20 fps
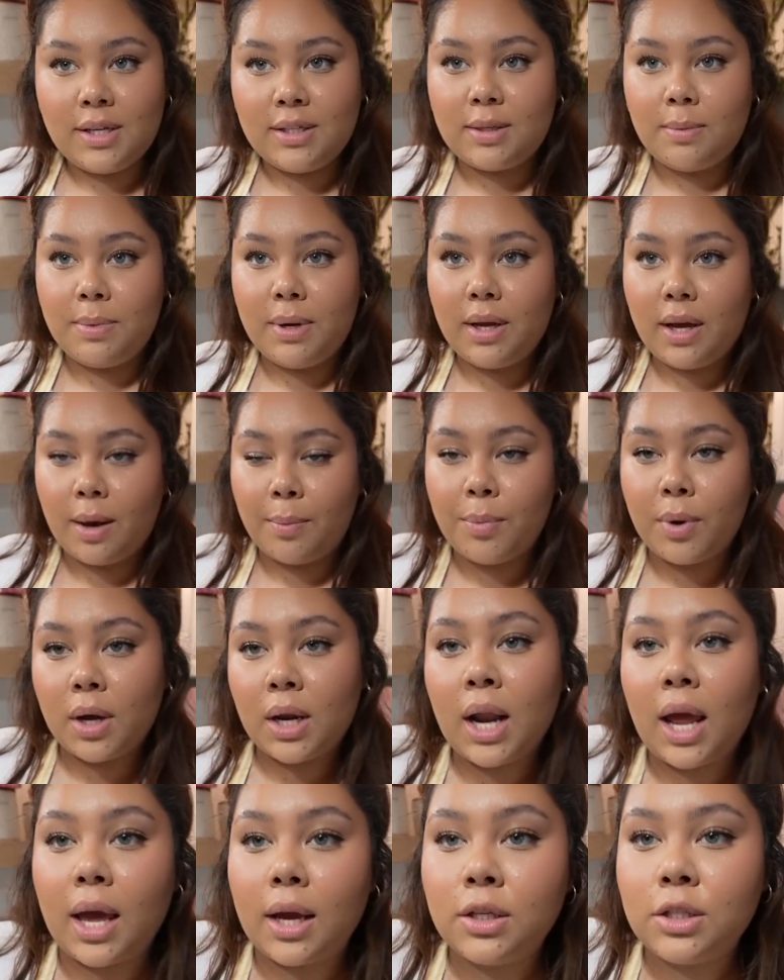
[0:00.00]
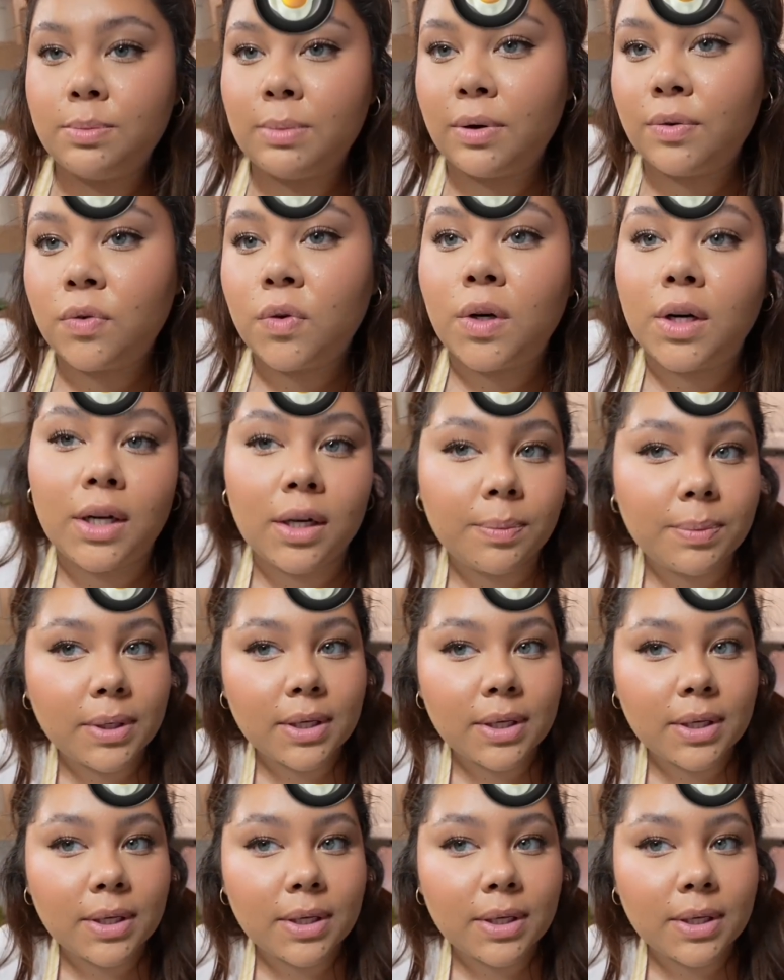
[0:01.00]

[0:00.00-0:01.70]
somebody come bring an egg to my forehead